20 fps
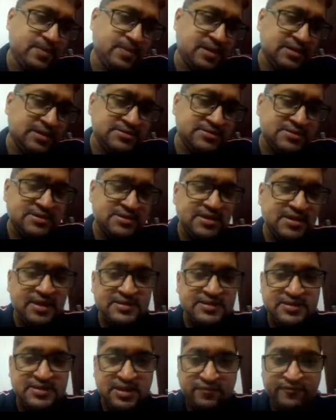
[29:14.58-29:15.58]
considered
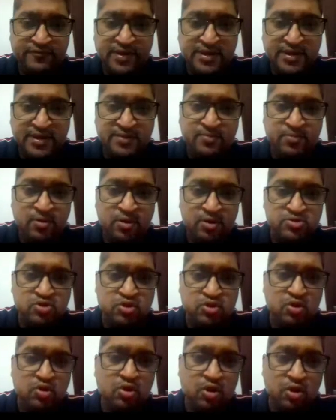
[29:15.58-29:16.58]
as invalid blocks
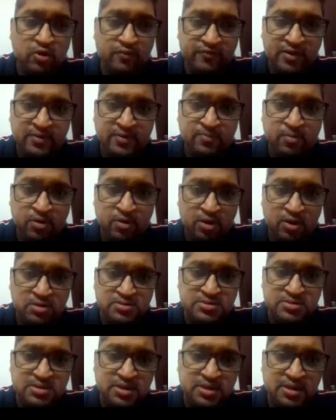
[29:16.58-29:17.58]
or orphan blocks,